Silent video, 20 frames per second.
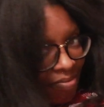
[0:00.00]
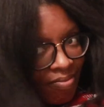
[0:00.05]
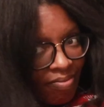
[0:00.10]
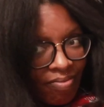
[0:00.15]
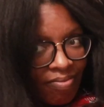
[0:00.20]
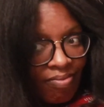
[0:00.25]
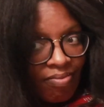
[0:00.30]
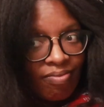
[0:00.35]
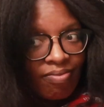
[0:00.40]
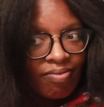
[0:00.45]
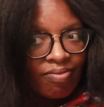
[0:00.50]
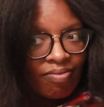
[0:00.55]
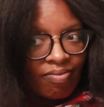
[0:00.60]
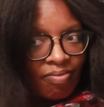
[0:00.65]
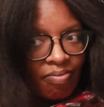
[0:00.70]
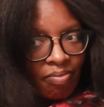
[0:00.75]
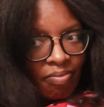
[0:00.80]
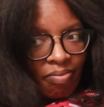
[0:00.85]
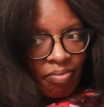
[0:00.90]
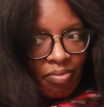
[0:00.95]

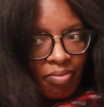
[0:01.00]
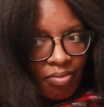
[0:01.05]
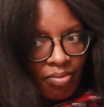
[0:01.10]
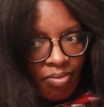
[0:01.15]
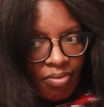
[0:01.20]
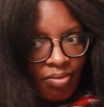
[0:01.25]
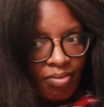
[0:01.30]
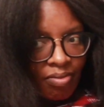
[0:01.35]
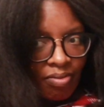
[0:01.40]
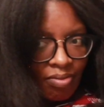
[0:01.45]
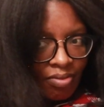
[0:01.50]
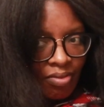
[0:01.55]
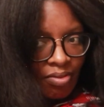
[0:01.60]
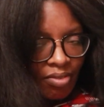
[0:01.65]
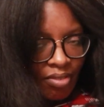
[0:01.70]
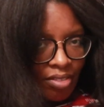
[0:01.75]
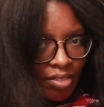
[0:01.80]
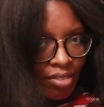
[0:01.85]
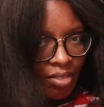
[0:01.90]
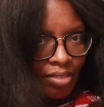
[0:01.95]

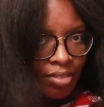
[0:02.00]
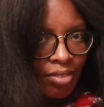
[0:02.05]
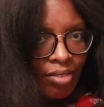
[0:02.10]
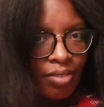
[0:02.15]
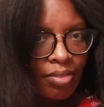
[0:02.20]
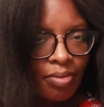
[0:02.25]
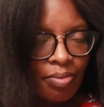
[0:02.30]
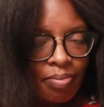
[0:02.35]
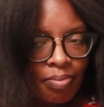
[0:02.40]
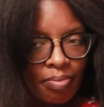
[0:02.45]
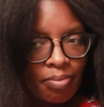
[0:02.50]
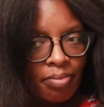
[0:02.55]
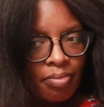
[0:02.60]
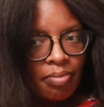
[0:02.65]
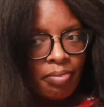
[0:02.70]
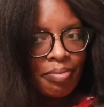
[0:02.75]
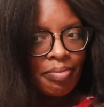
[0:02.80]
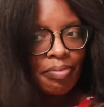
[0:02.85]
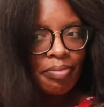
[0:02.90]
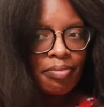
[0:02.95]

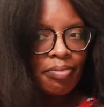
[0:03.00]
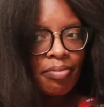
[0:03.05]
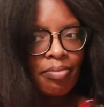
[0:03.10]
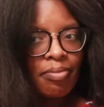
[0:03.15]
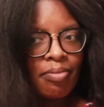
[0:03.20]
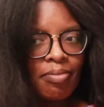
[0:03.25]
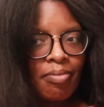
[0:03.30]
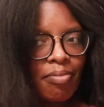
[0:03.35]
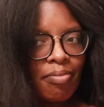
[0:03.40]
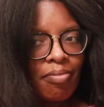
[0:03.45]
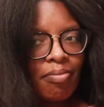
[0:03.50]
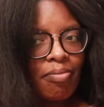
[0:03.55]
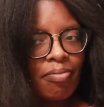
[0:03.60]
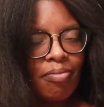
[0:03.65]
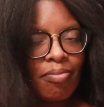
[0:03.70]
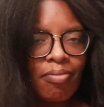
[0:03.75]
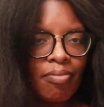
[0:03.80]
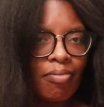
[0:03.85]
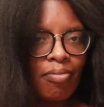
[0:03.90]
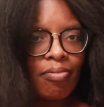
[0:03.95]

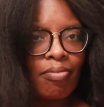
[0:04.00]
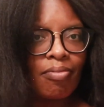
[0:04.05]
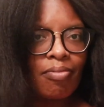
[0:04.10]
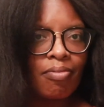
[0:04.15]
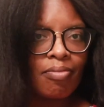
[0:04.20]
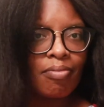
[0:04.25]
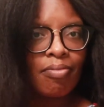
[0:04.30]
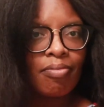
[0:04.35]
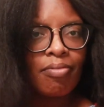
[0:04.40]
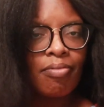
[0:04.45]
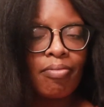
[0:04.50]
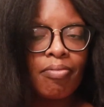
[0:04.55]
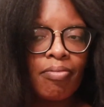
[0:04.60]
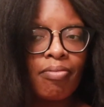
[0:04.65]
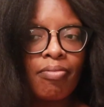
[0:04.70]
(no one is talking)